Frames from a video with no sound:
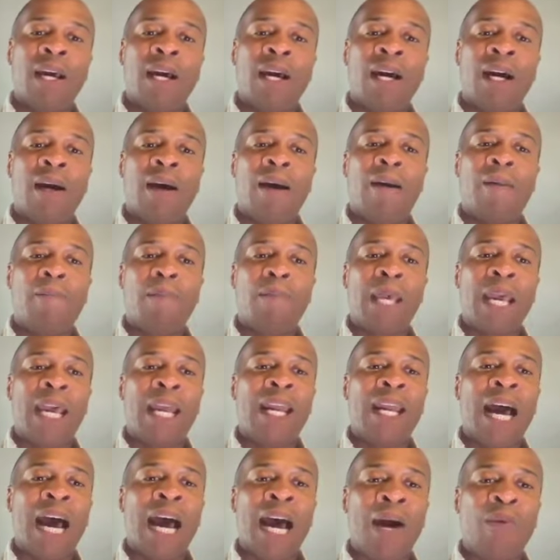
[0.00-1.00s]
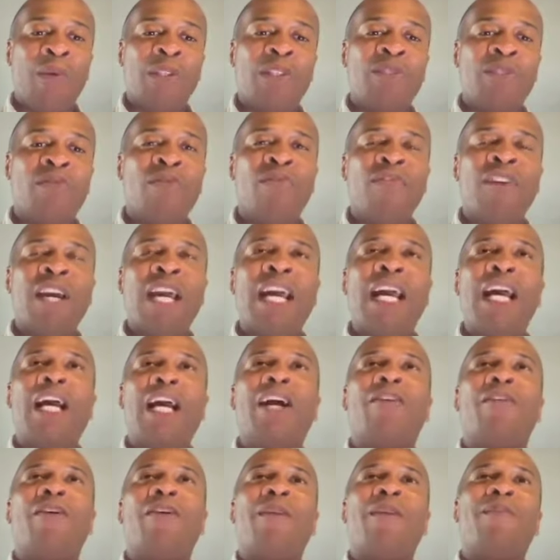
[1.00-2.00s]
Um, and I was
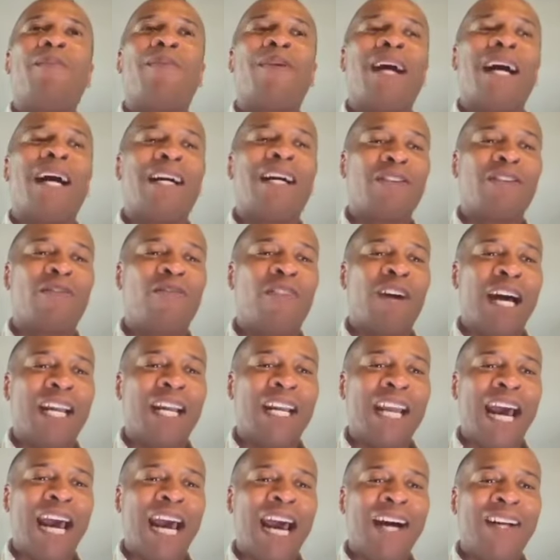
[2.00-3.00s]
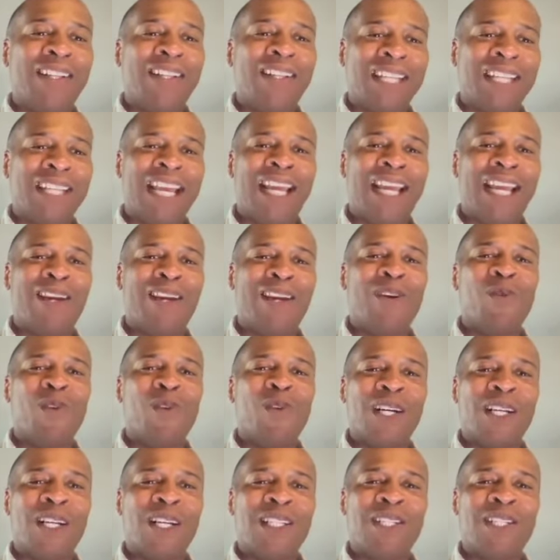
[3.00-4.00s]
very proud to find out that he
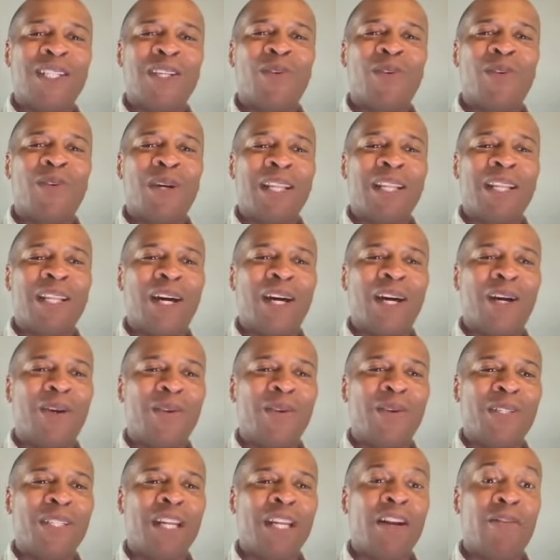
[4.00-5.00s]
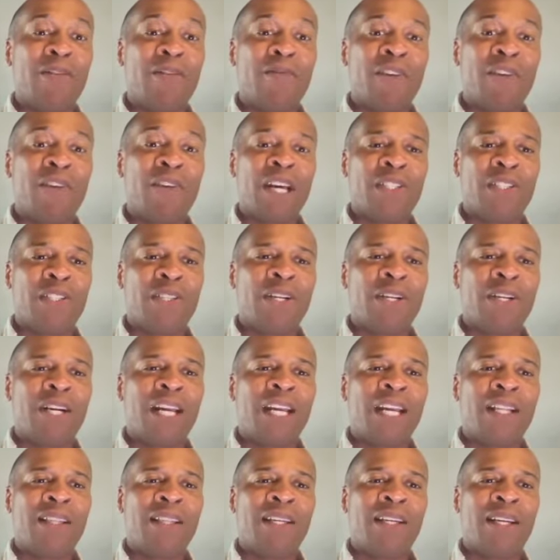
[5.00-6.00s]
was one of the owners and an
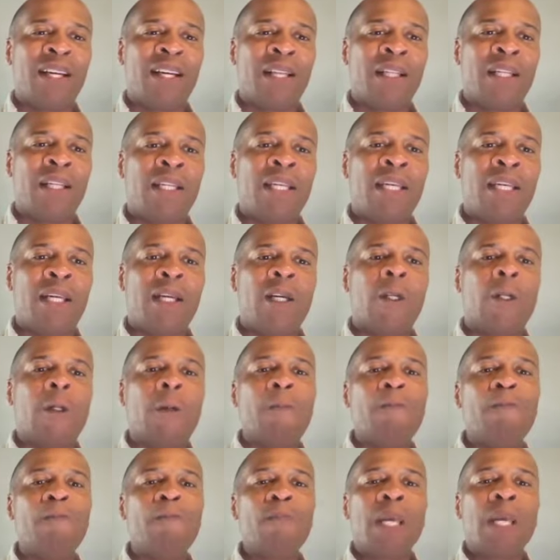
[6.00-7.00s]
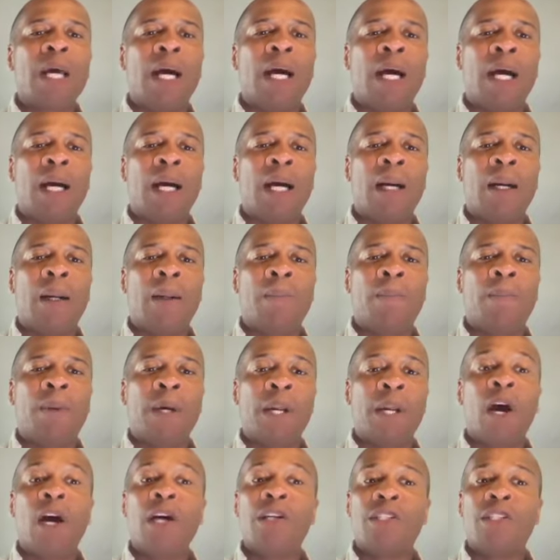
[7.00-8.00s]
investor in the deal, uh,
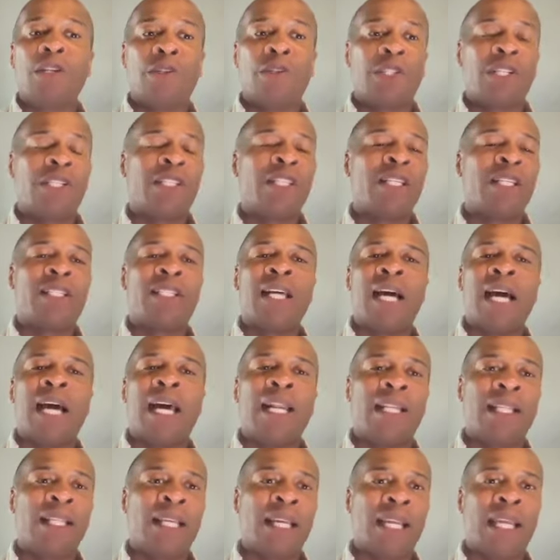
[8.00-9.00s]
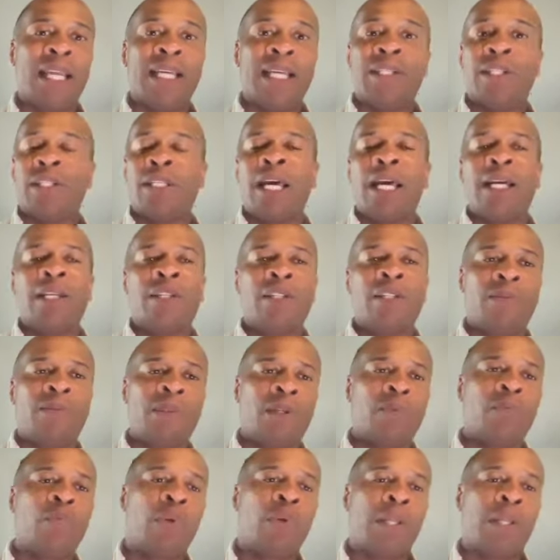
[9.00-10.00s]
but also just excited that he just has some
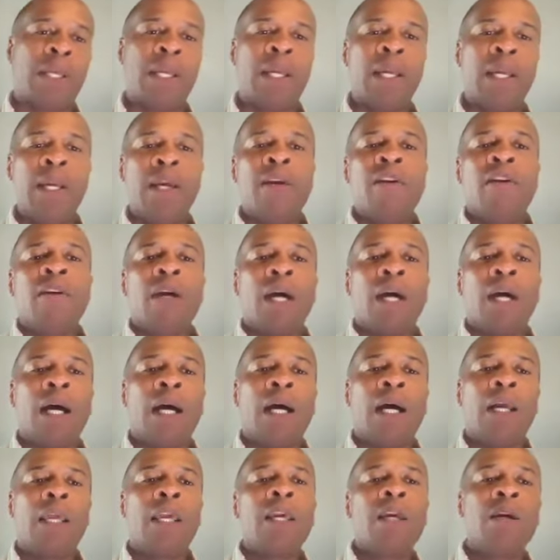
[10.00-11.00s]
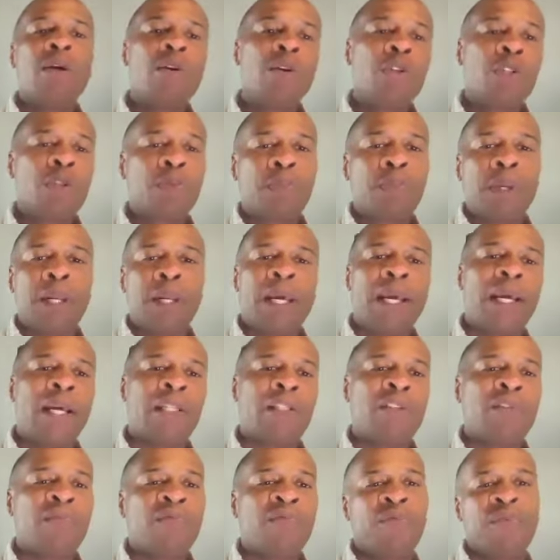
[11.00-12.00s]
some really uh, huge
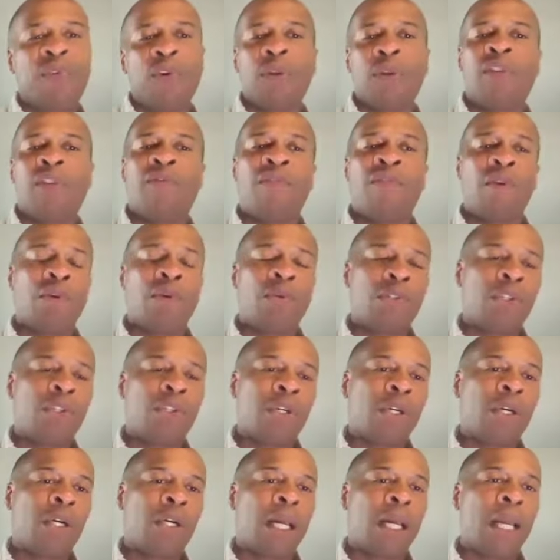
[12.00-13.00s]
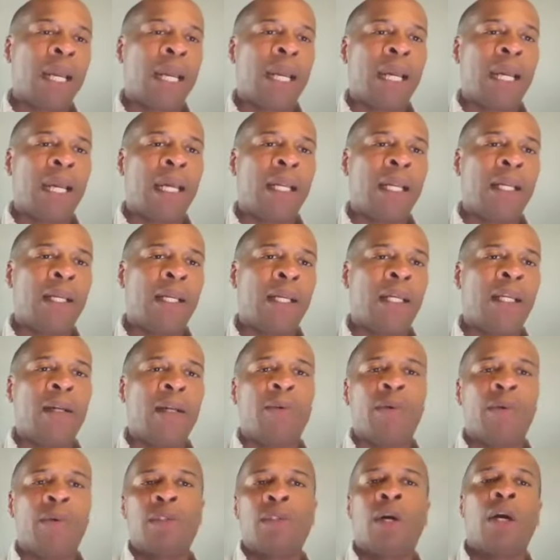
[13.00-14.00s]
plans for the future. And, you
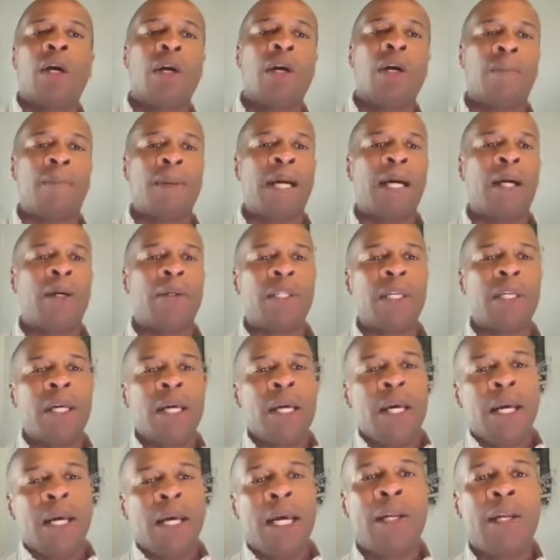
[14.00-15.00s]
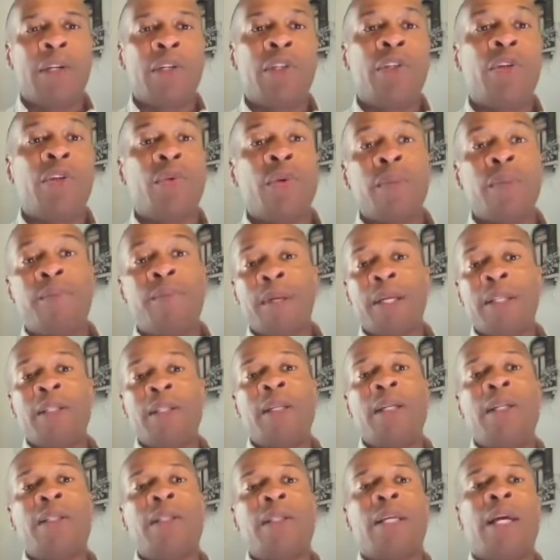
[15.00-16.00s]
know, we'll talk about kind of doing
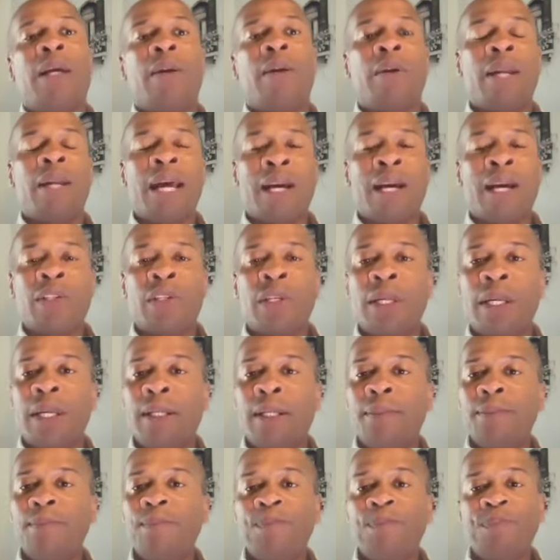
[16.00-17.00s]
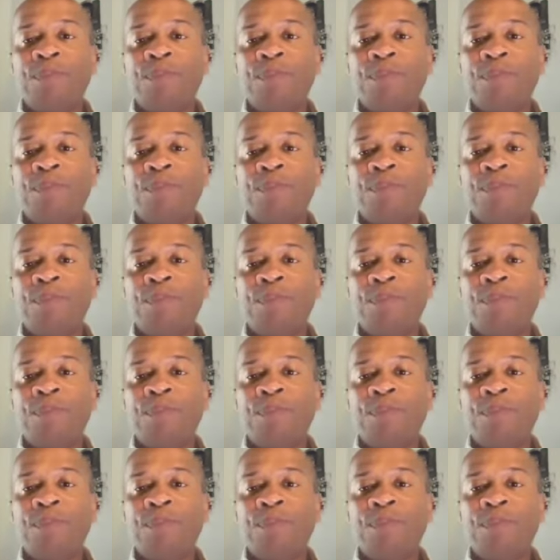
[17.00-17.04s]
business internationally.